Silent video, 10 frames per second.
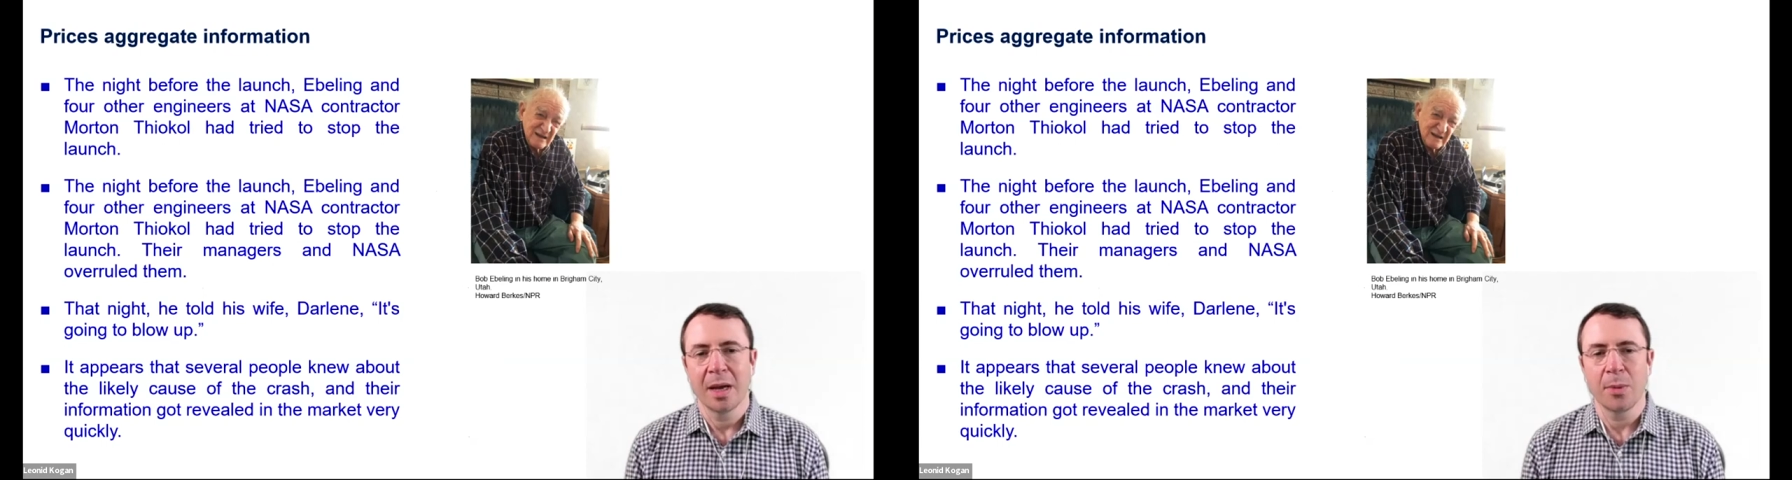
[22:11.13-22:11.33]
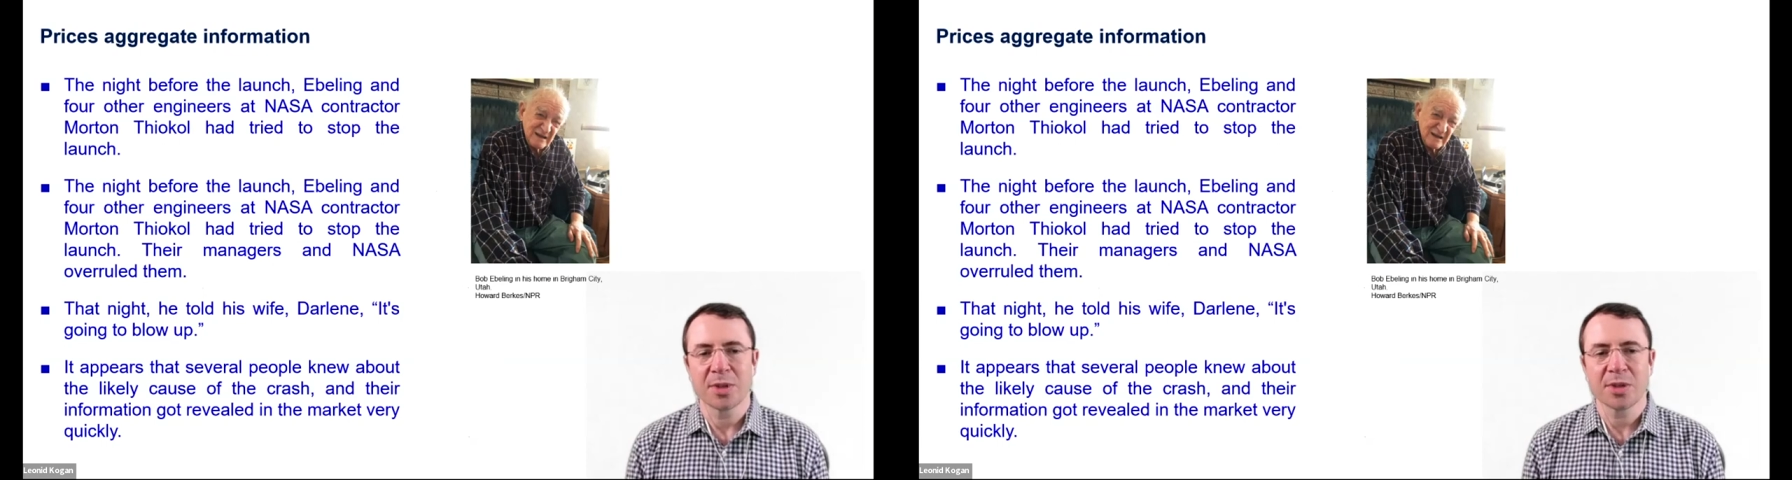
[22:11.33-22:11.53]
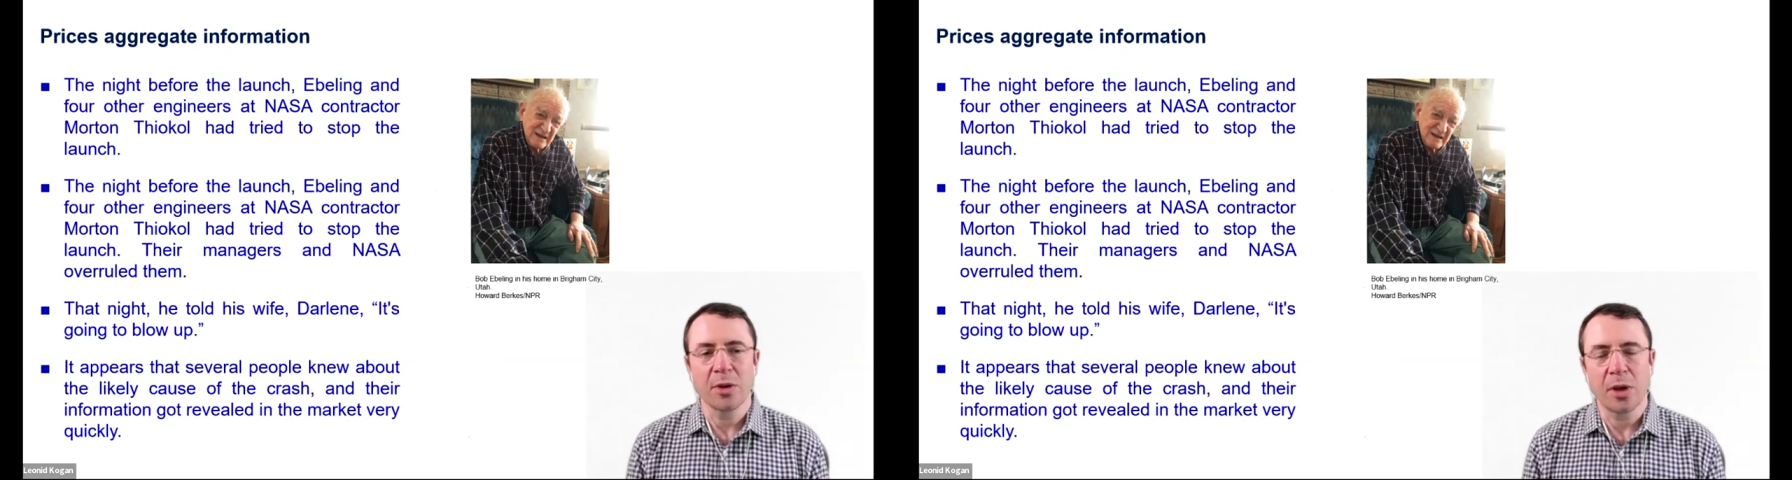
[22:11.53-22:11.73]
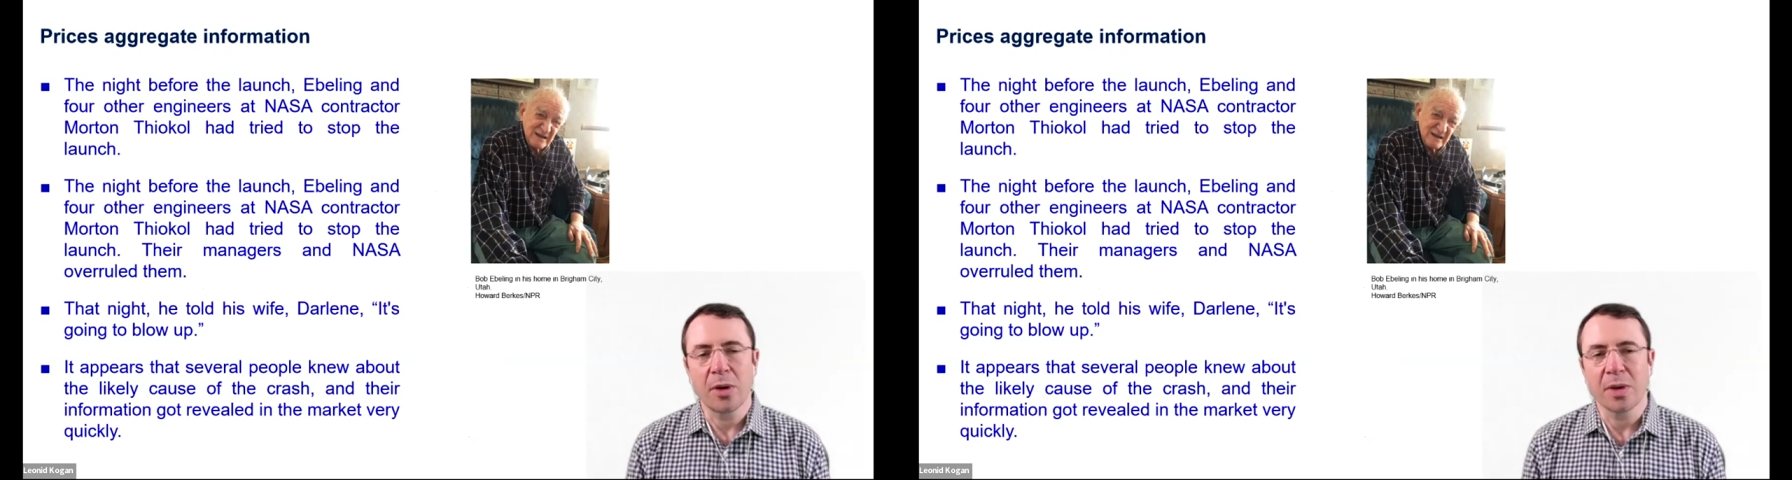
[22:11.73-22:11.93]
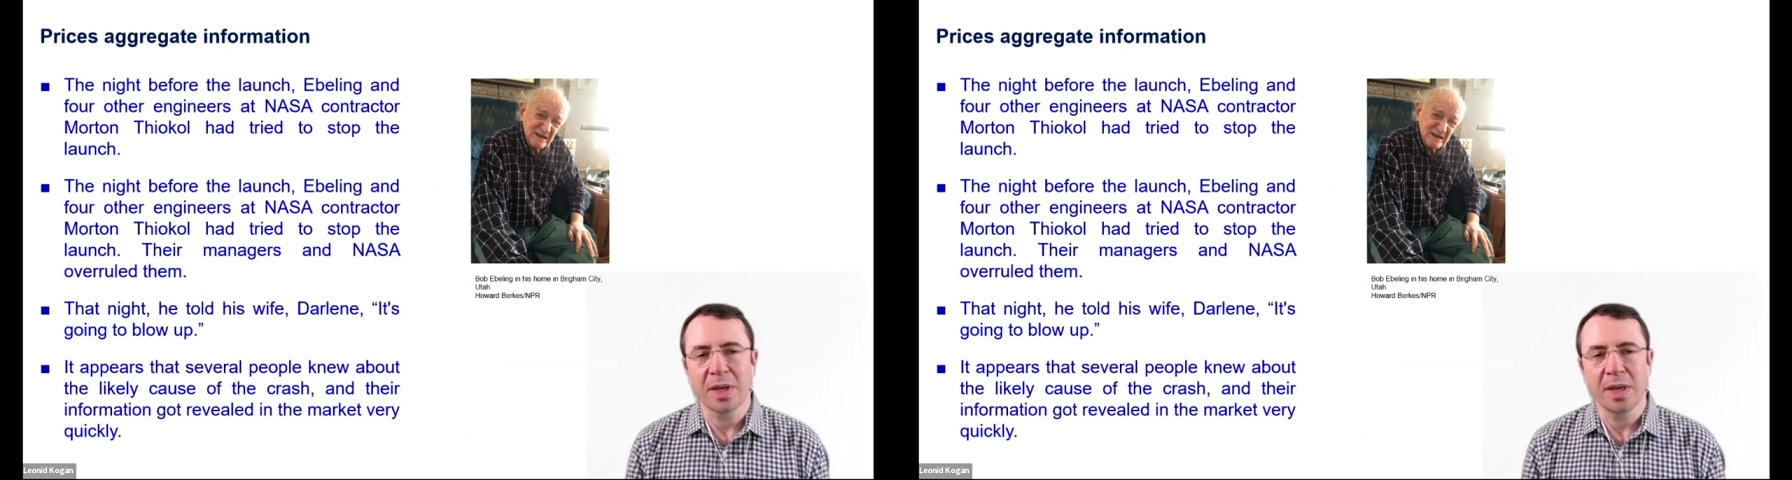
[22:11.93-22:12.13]
What's going
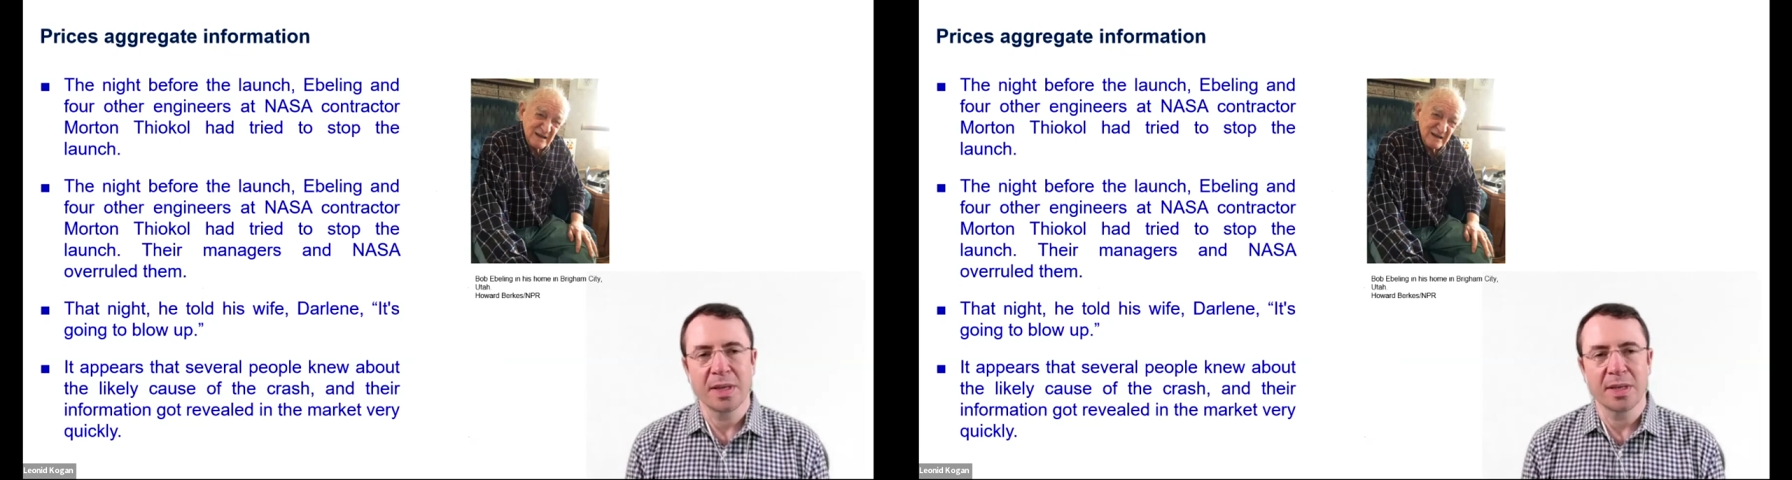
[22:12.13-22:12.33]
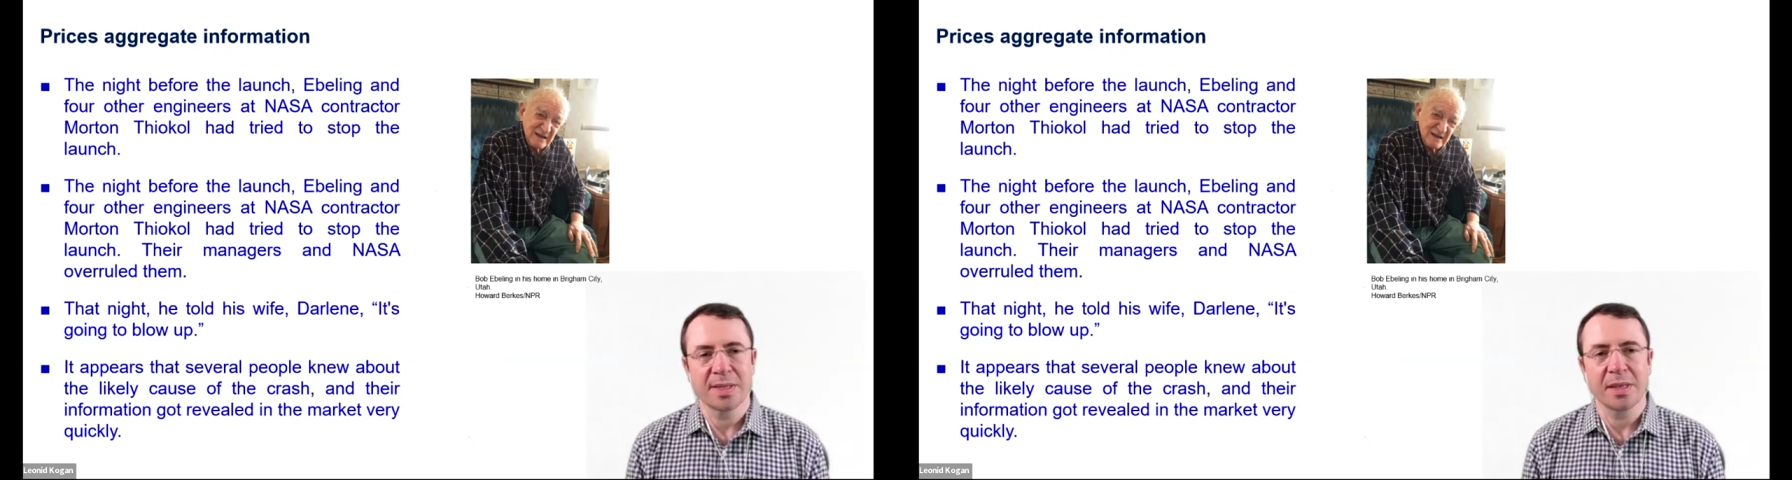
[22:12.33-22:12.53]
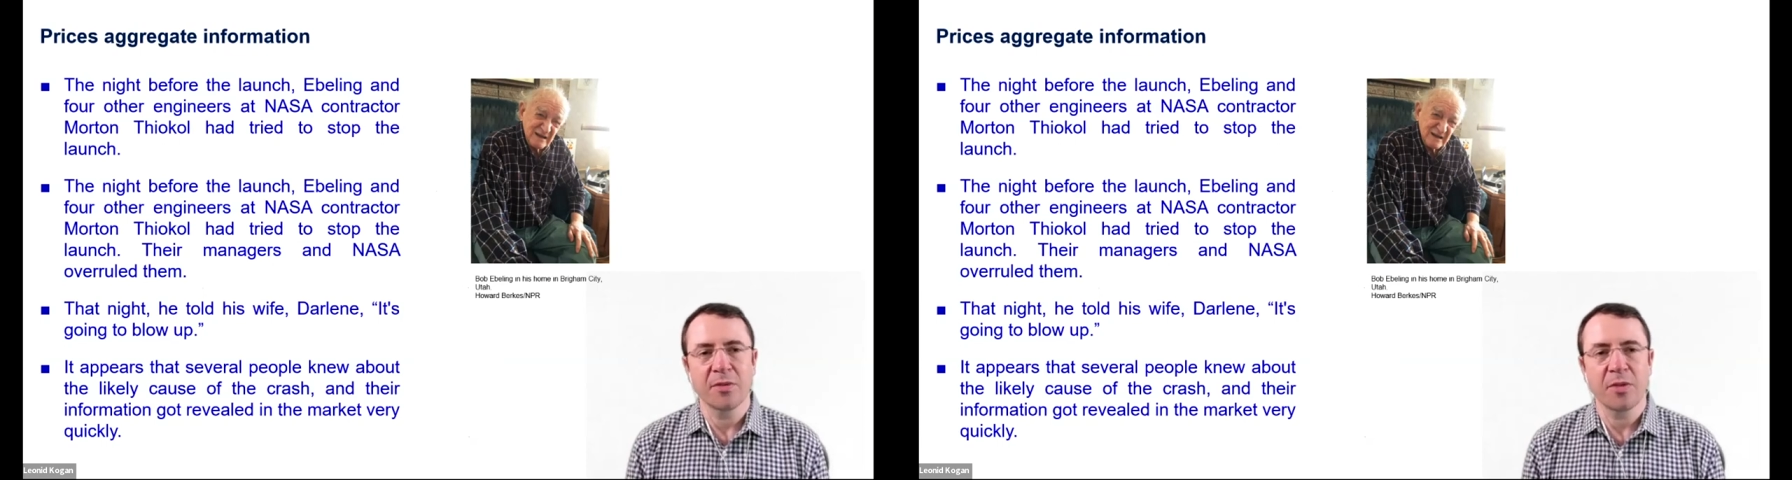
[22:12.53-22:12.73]
on is that